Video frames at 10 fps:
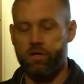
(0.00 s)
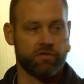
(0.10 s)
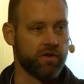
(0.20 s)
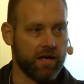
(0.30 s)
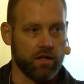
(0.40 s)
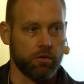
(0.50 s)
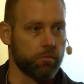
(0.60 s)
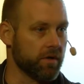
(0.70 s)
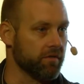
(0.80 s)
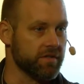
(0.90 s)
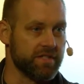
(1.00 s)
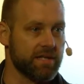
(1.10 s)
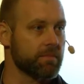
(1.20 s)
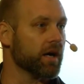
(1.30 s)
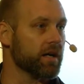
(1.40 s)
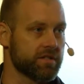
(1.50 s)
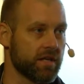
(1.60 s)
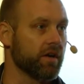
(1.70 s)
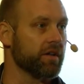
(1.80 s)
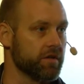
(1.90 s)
So if you add a little bit of edema, et cetera,